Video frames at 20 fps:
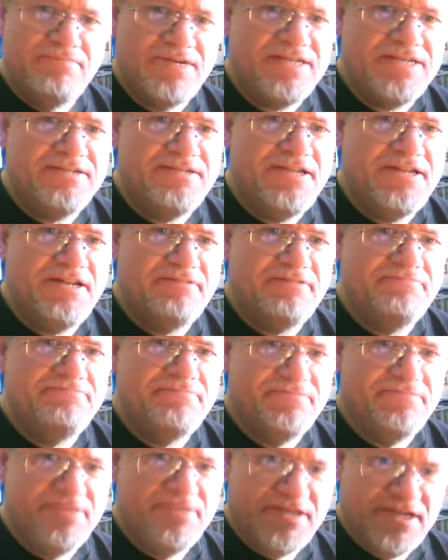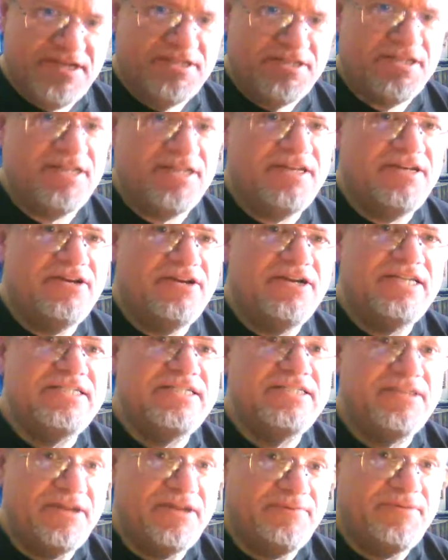But, you know, it's a
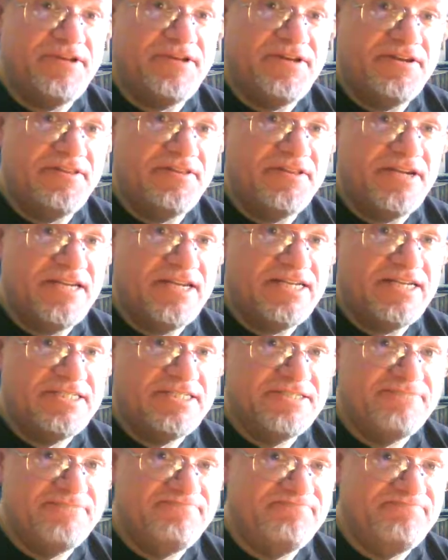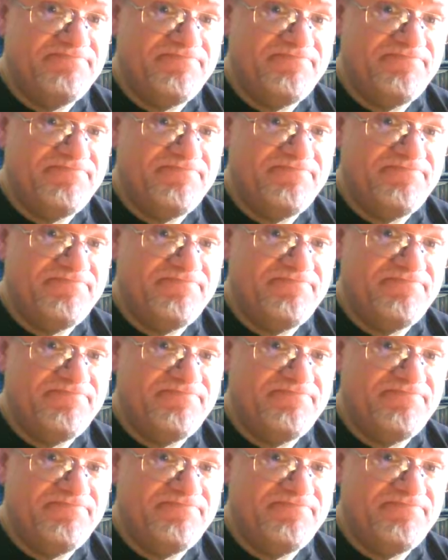nice cuppa nonetheless.